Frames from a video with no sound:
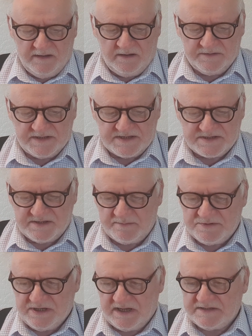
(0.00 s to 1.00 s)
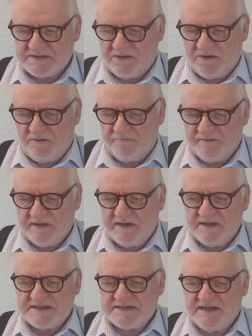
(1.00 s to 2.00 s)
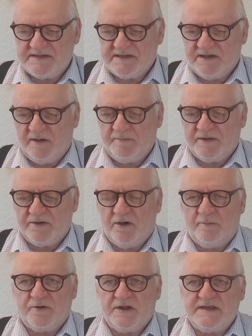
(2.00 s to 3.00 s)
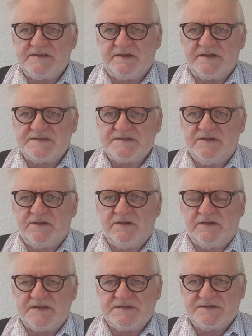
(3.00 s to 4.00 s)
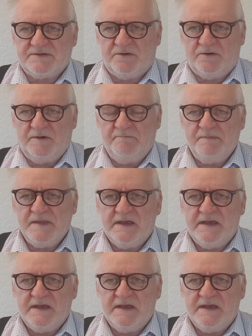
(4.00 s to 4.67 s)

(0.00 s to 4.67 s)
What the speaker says: on the subject of setting up and operating a circular saw.